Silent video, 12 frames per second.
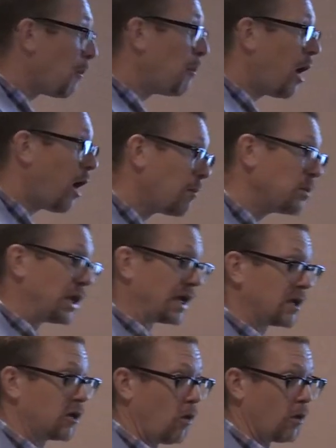a
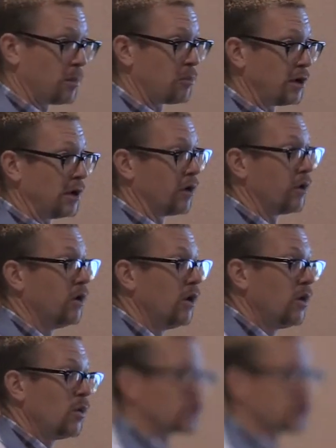public corn breeder,
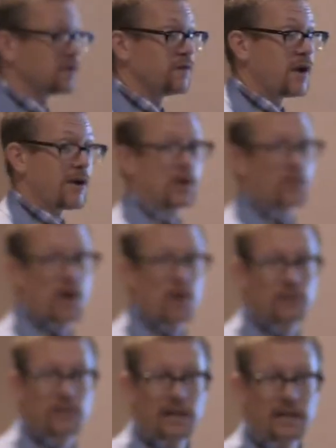which is very rare
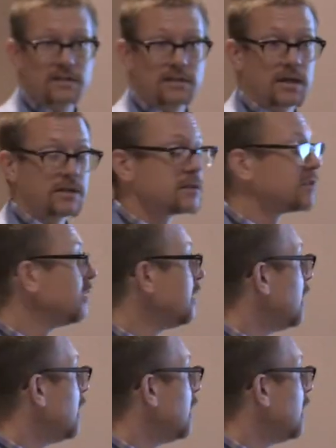in the United States